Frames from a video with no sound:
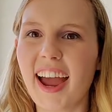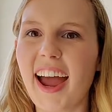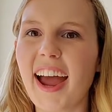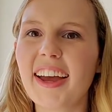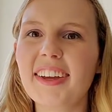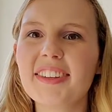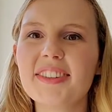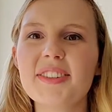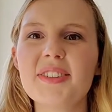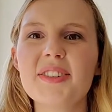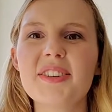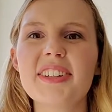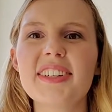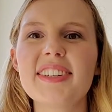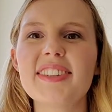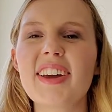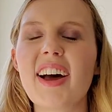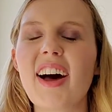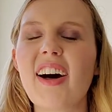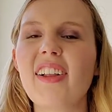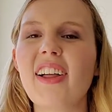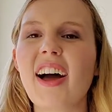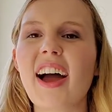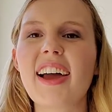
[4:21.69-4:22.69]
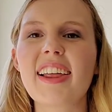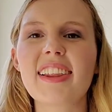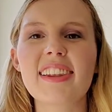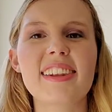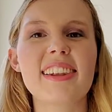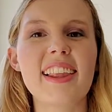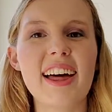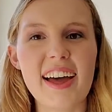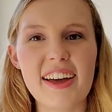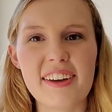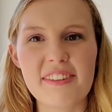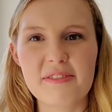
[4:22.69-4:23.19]
As you can tell, I
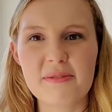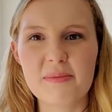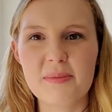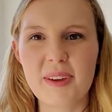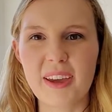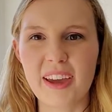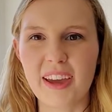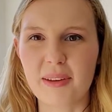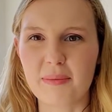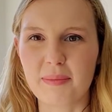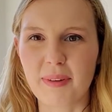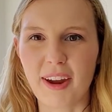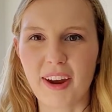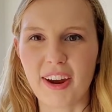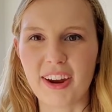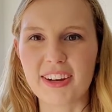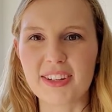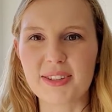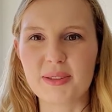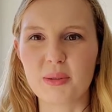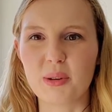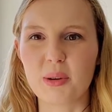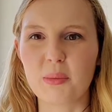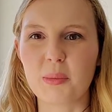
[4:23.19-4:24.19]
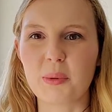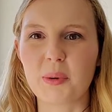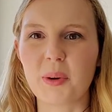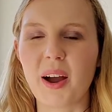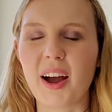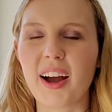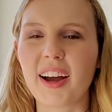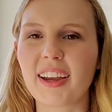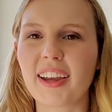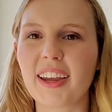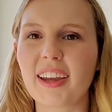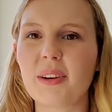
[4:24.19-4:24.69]
love being married to a
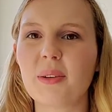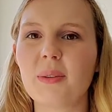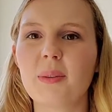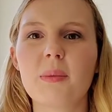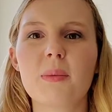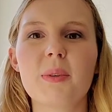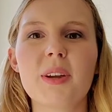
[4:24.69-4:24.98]
Moroccan.